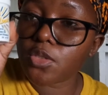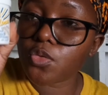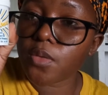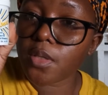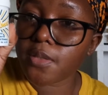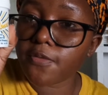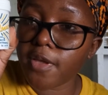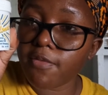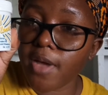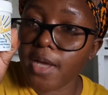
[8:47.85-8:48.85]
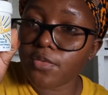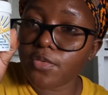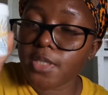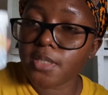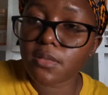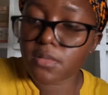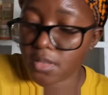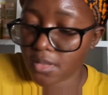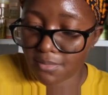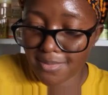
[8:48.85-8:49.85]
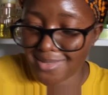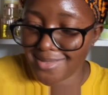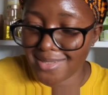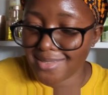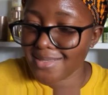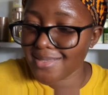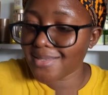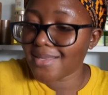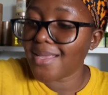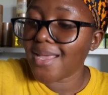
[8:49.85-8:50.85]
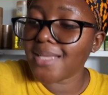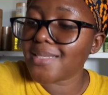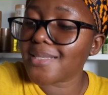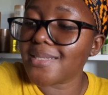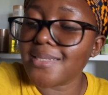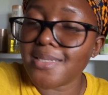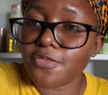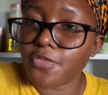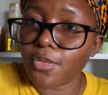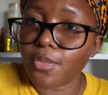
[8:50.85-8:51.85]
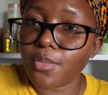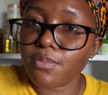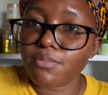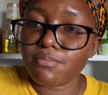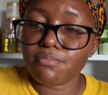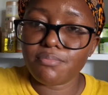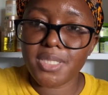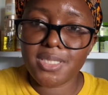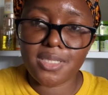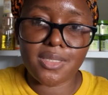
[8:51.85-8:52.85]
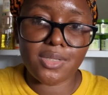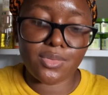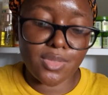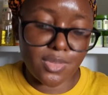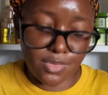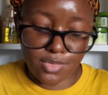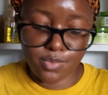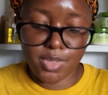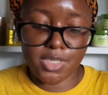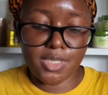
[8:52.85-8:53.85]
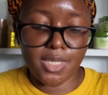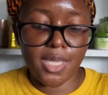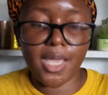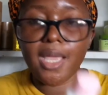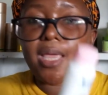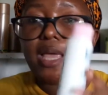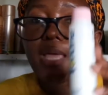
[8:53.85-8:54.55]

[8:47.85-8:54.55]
It's 2500 because it's just, I just need it for bleaching the knots, not to bleach the hair.